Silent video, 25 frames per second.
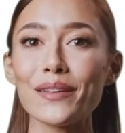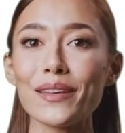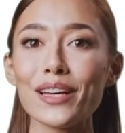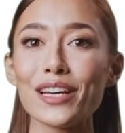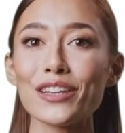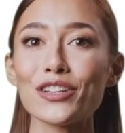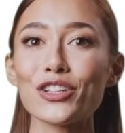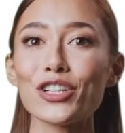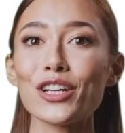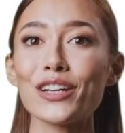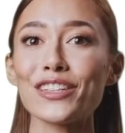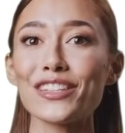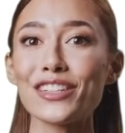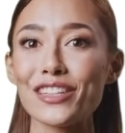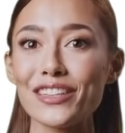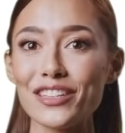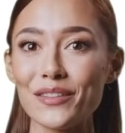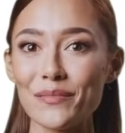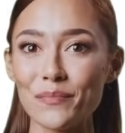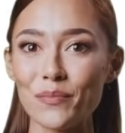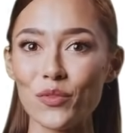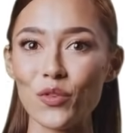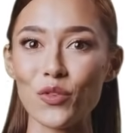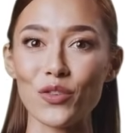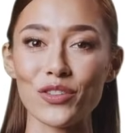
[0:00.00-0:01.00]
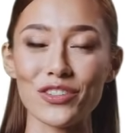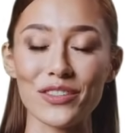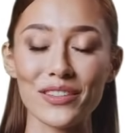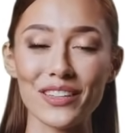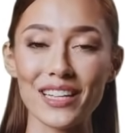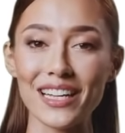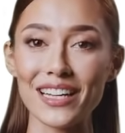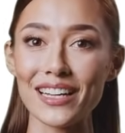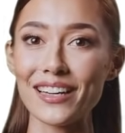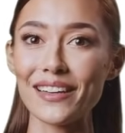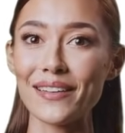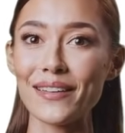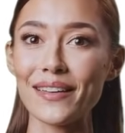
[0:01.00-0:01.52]
And just as
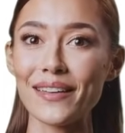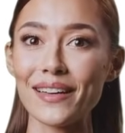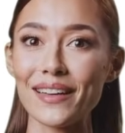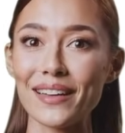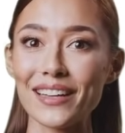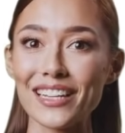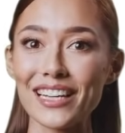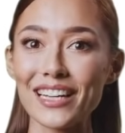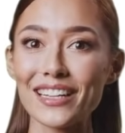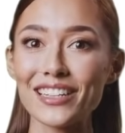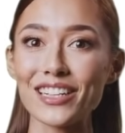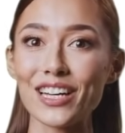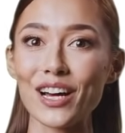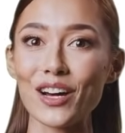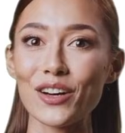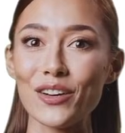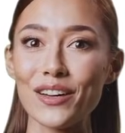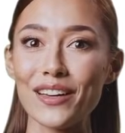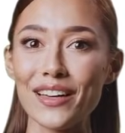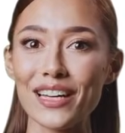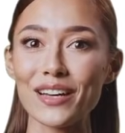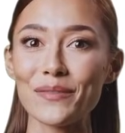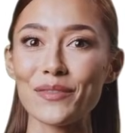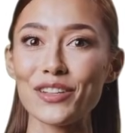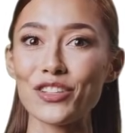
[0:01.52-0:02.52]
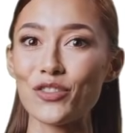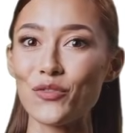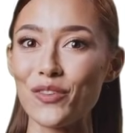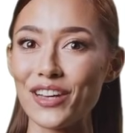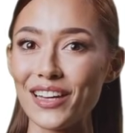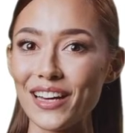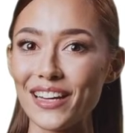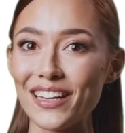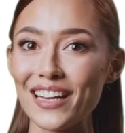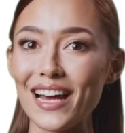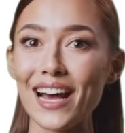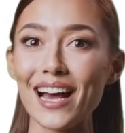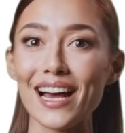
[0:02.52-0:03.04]
importantly, he is currently
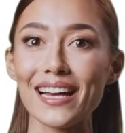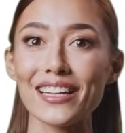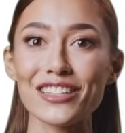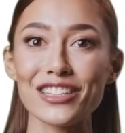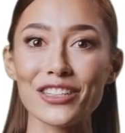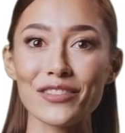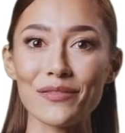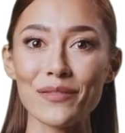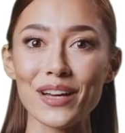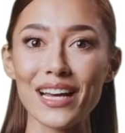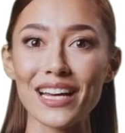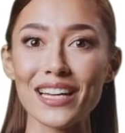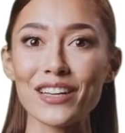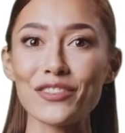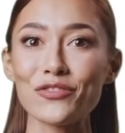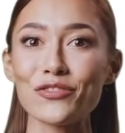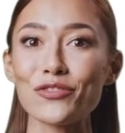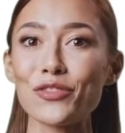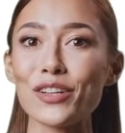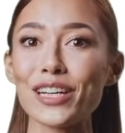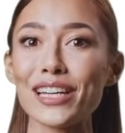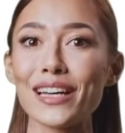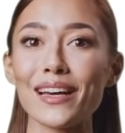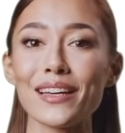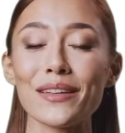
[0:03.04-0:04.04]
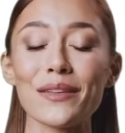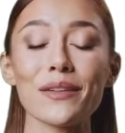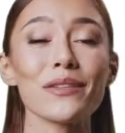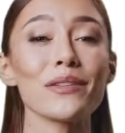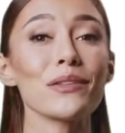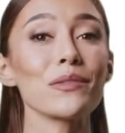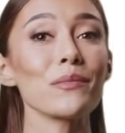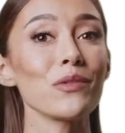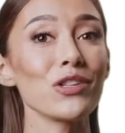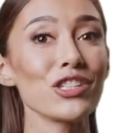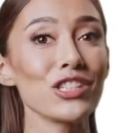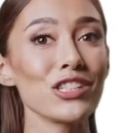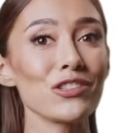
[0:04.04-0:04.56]
between attacks and pain-free,
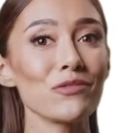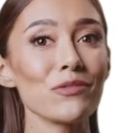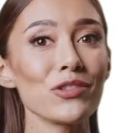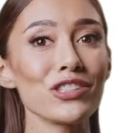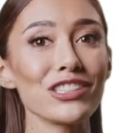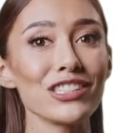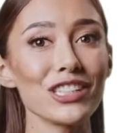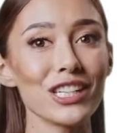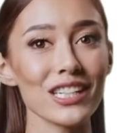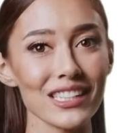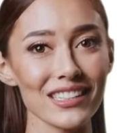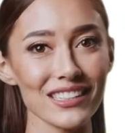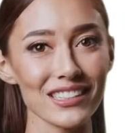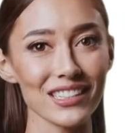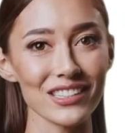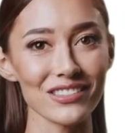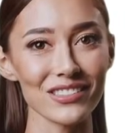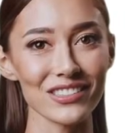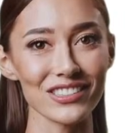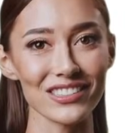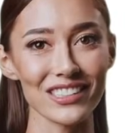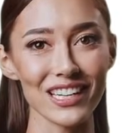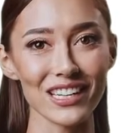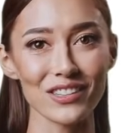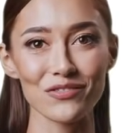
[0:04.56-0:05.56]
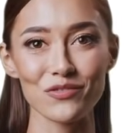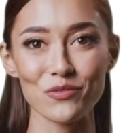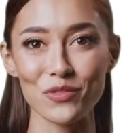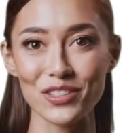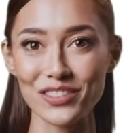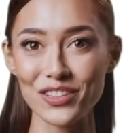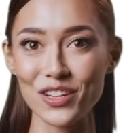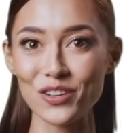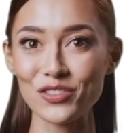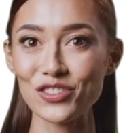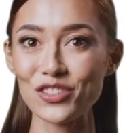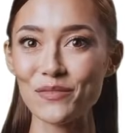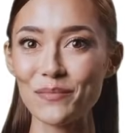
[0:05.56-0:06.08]
which is precisely the safe
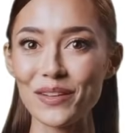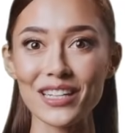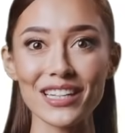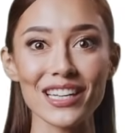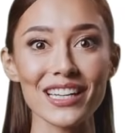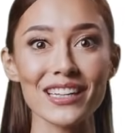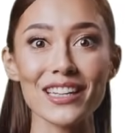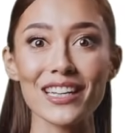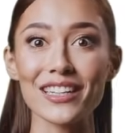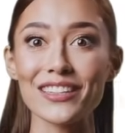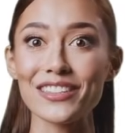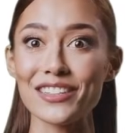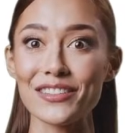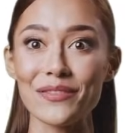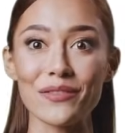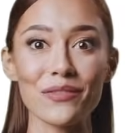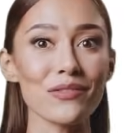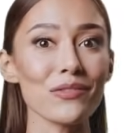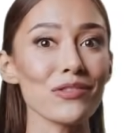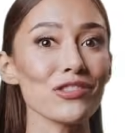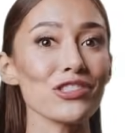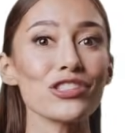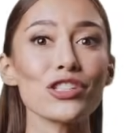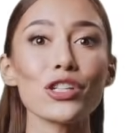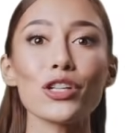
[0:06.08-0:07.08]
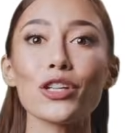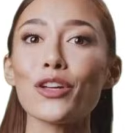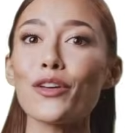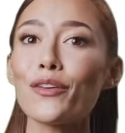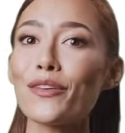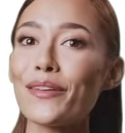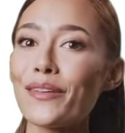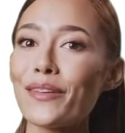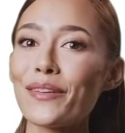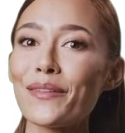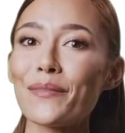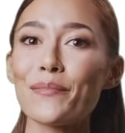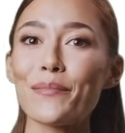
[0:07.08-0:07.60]
window to begin it.
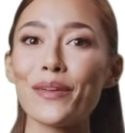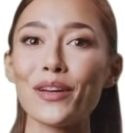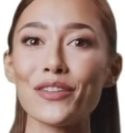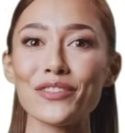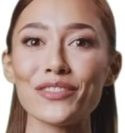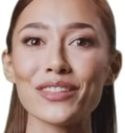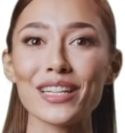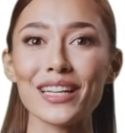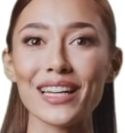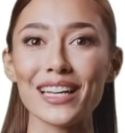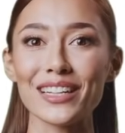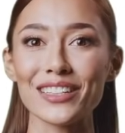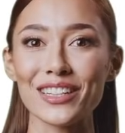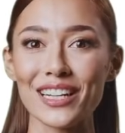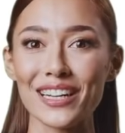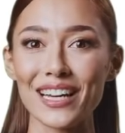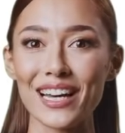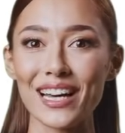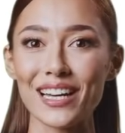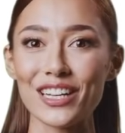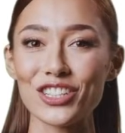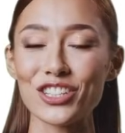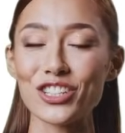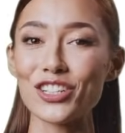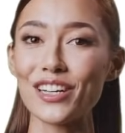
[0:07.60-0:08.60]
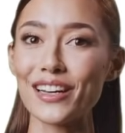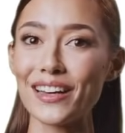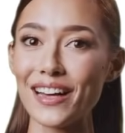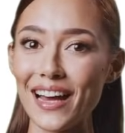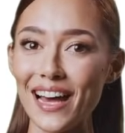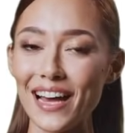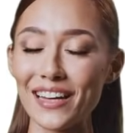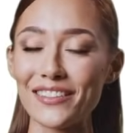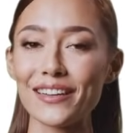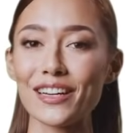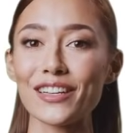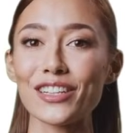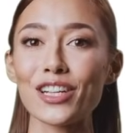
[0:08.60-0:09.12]
So, both the indication
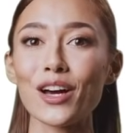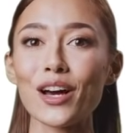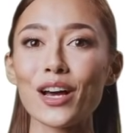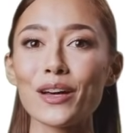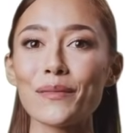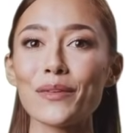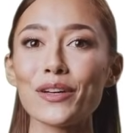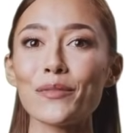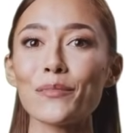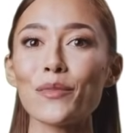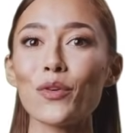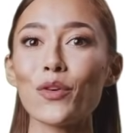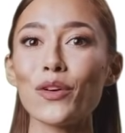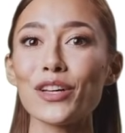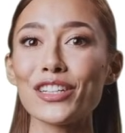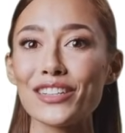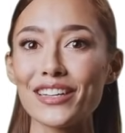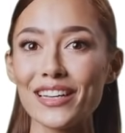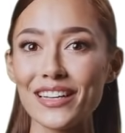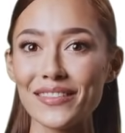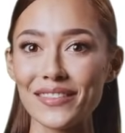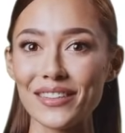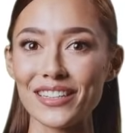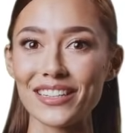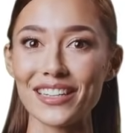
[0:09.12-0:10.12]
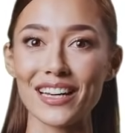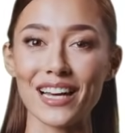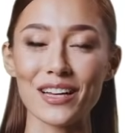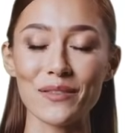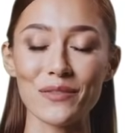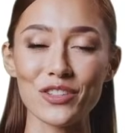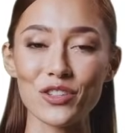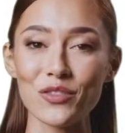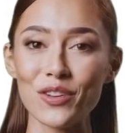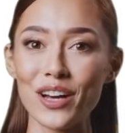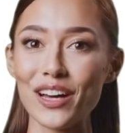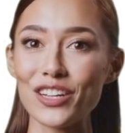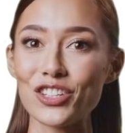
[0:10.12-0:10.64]
and the timing point in the same
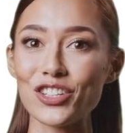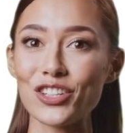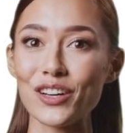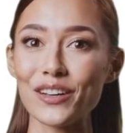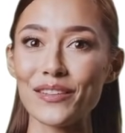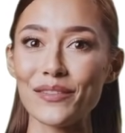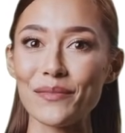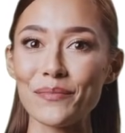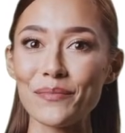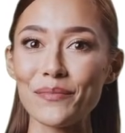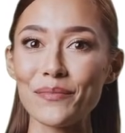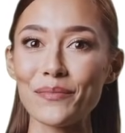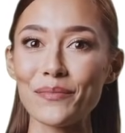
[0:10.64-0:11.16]
direction.